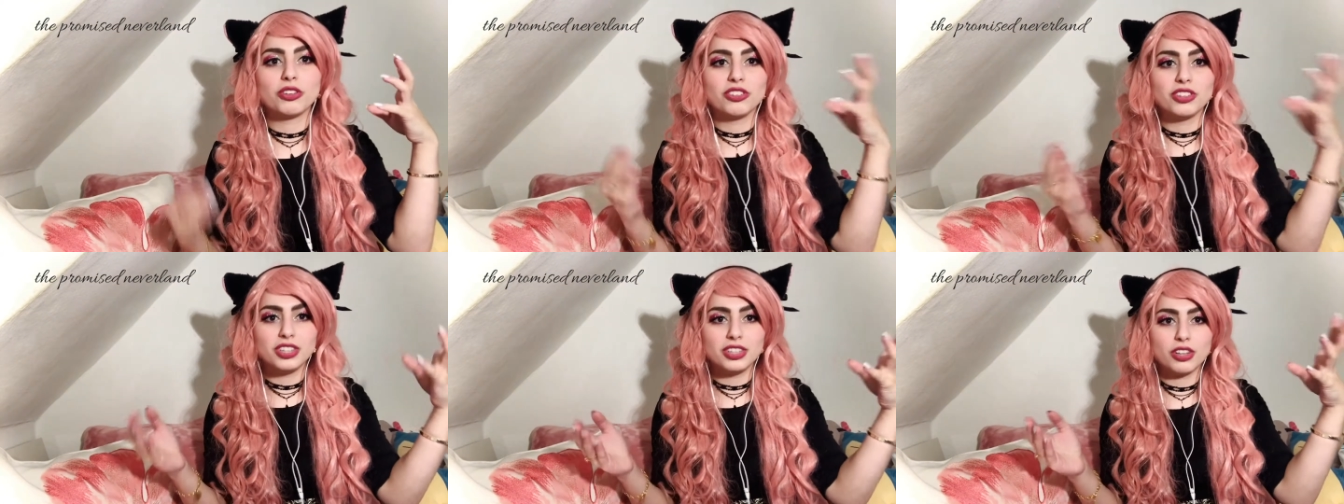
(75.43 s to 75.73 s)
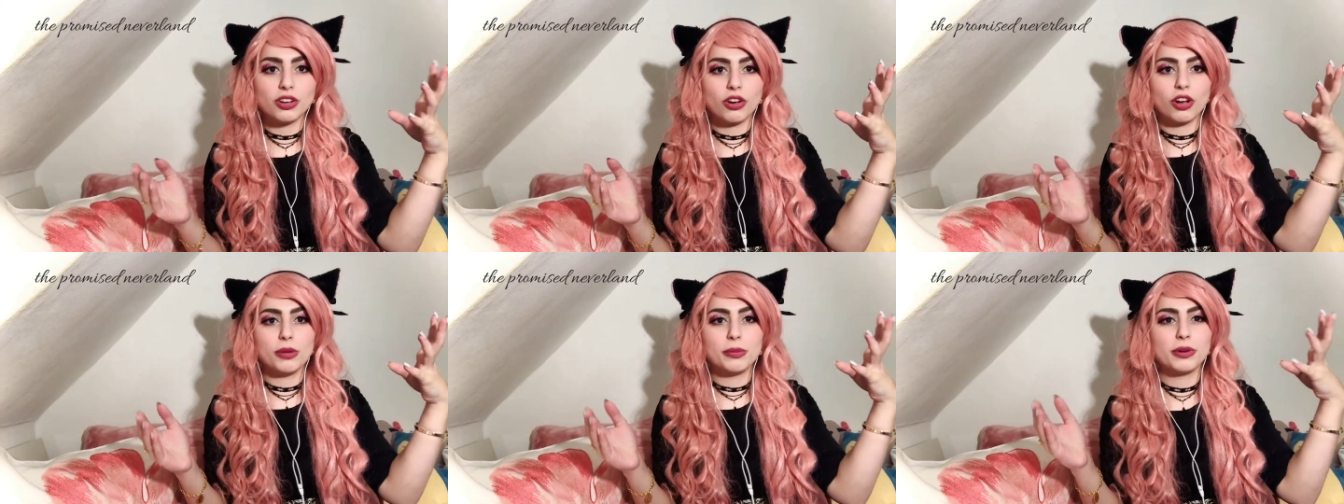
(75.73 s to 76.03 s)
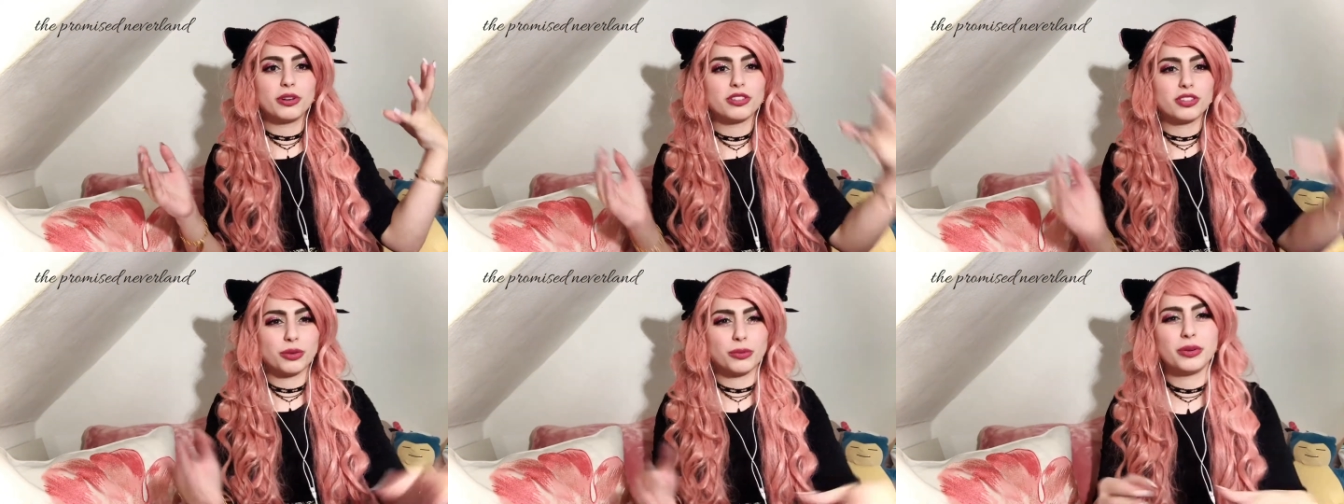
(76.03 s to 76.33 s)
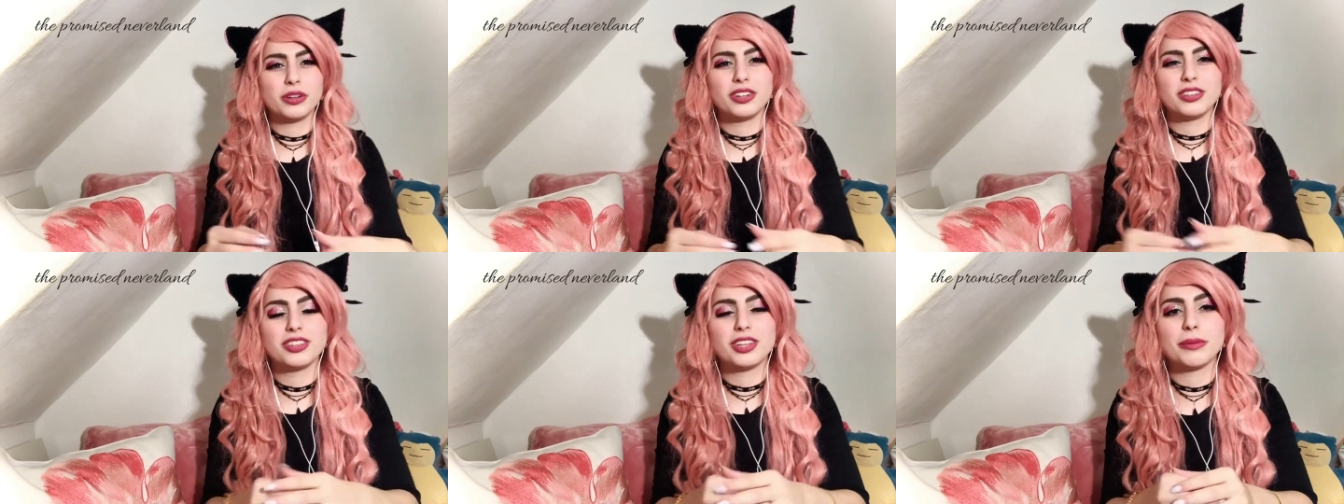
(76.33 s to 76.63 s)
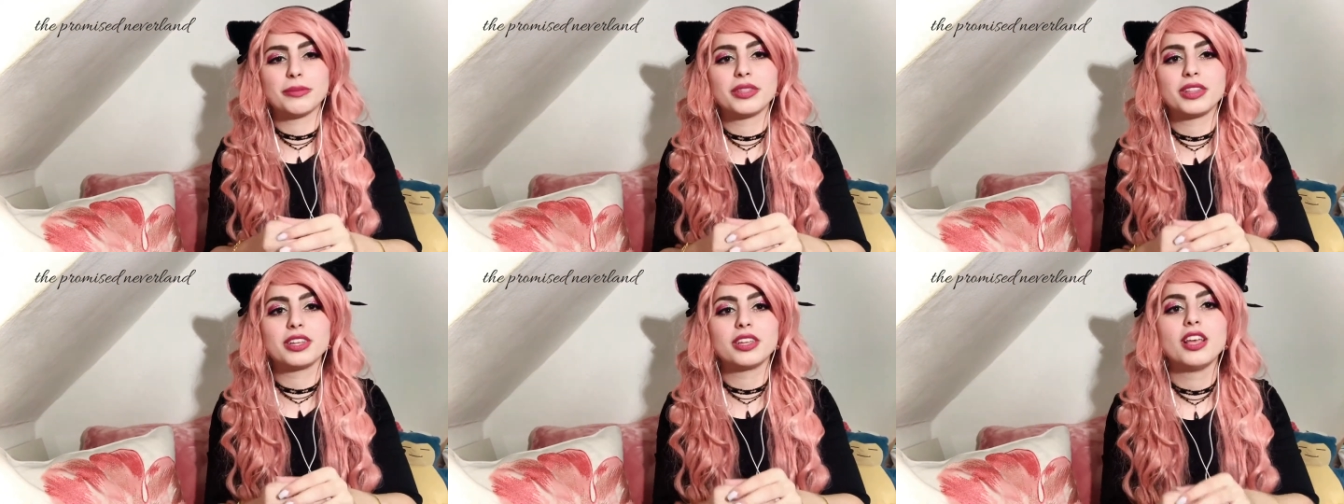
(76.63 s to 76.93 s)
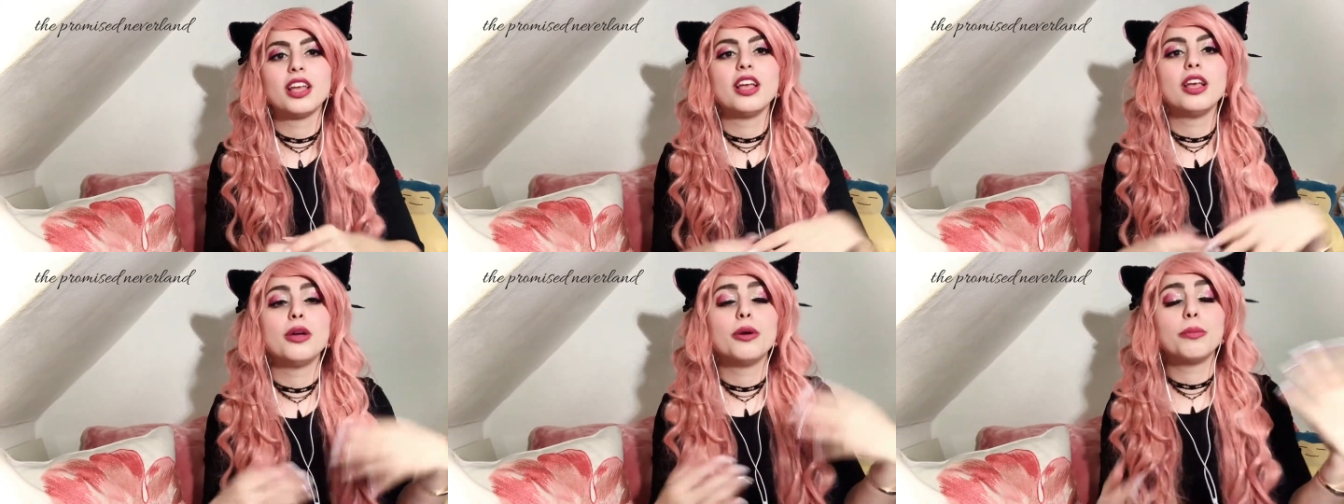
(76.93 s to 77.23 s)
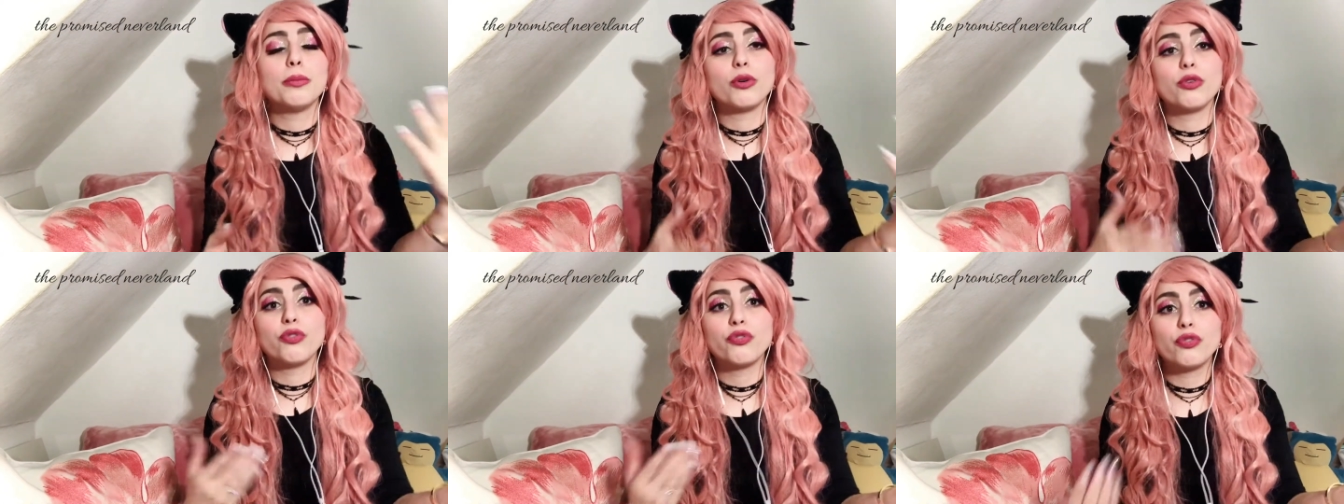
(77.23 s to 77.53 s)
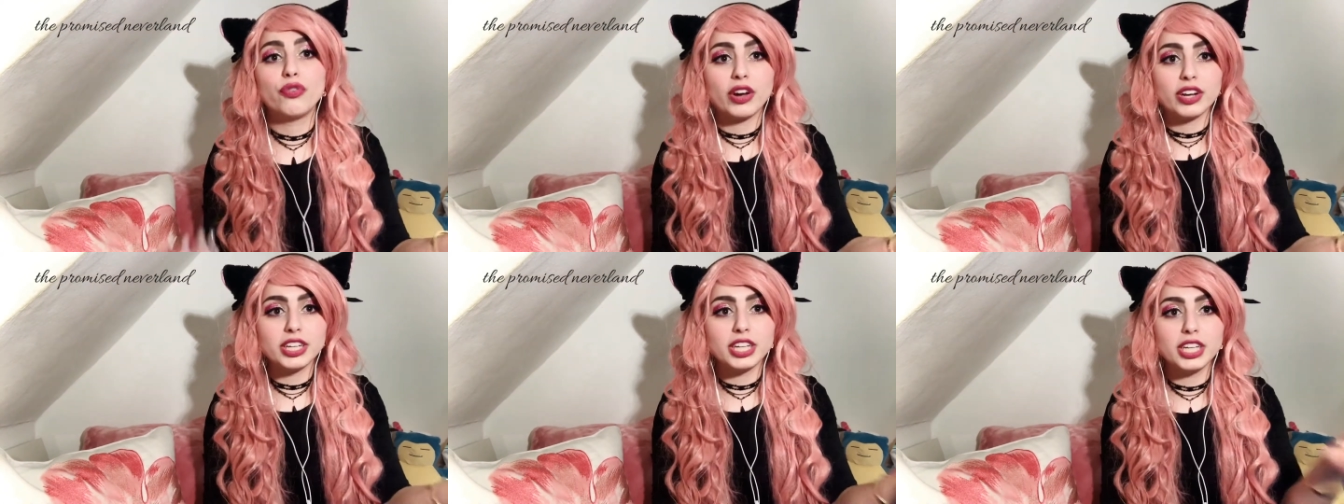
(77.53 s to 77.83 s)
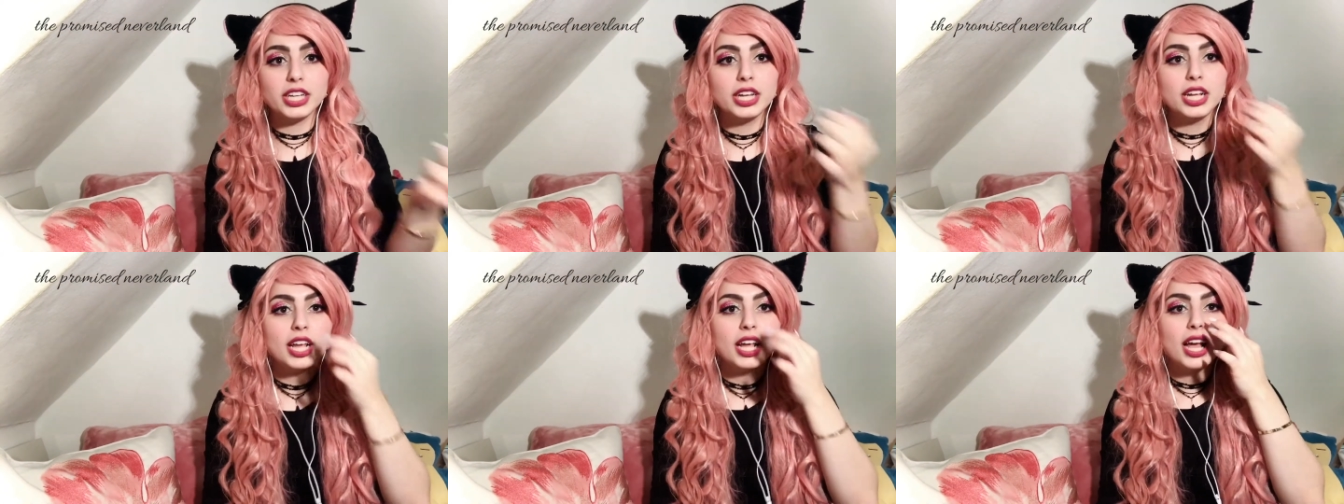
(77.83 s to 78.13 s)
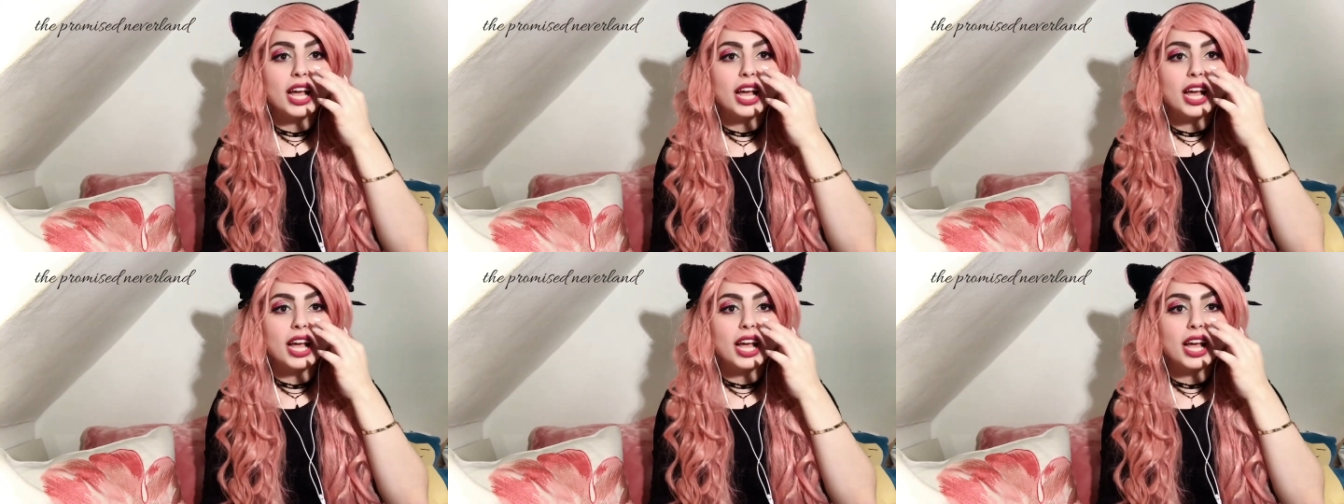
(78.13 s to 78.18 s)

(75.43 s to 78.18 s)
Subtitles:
Nisekoi because I wanted something more funny,